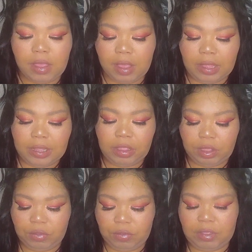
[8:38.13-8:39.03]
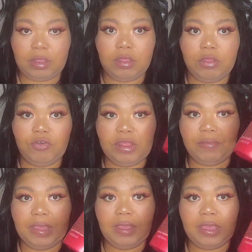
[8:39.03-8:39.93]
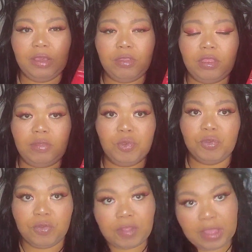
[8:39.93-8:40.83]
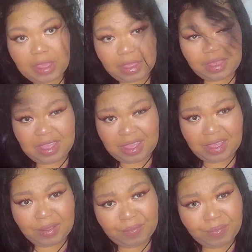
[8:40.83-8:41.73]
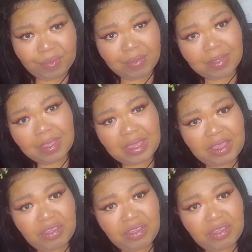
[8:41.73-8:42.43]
I like to use this Tresemme Keratin Smooth as a heat